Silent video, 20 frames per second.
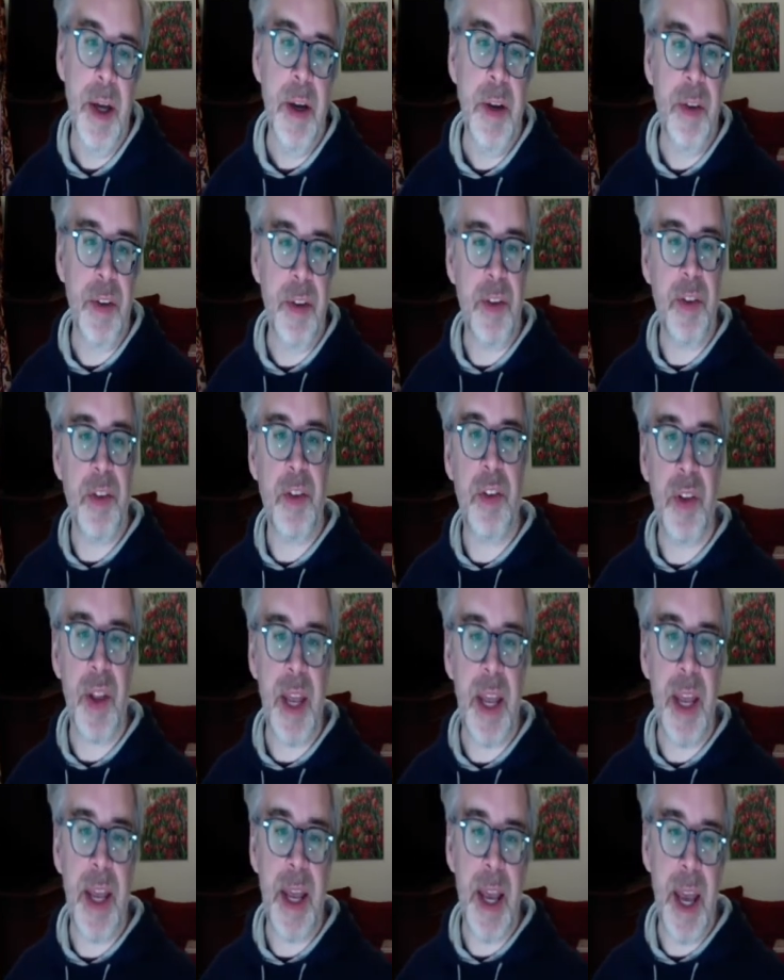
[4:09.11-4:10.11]
to
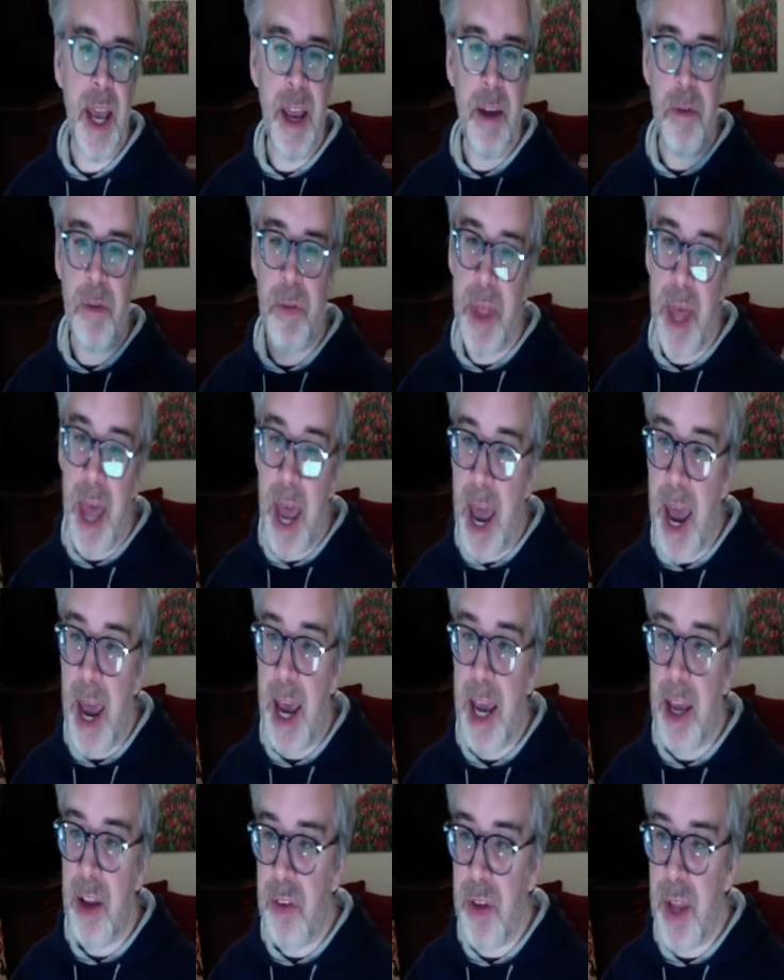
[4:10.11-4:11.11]
see if that
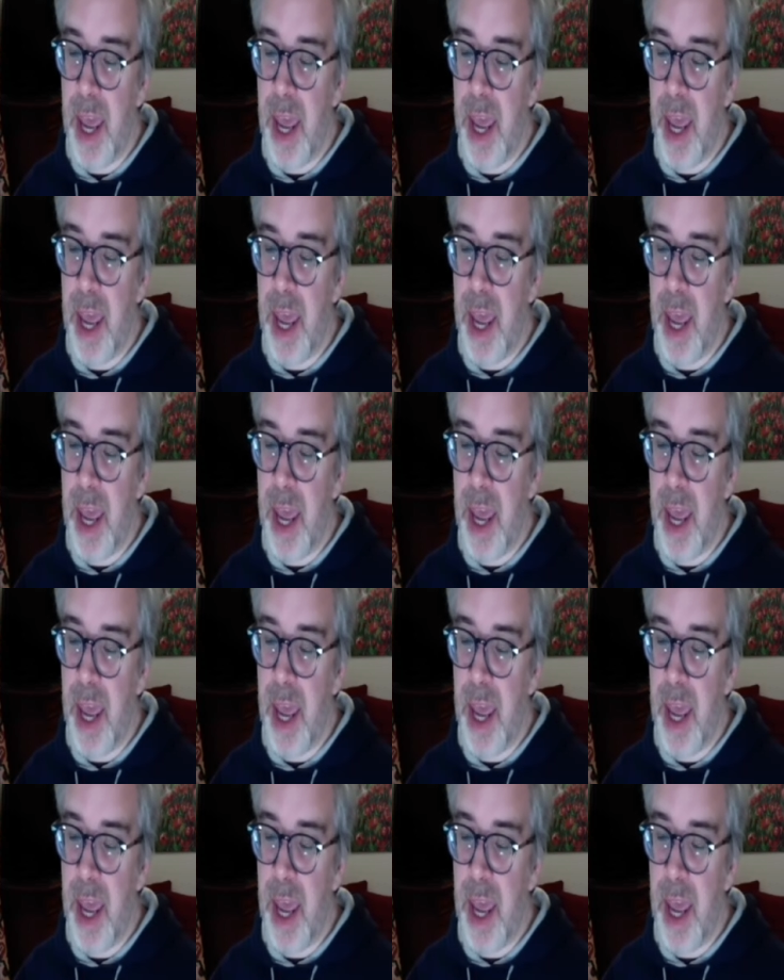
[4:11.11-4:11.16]
has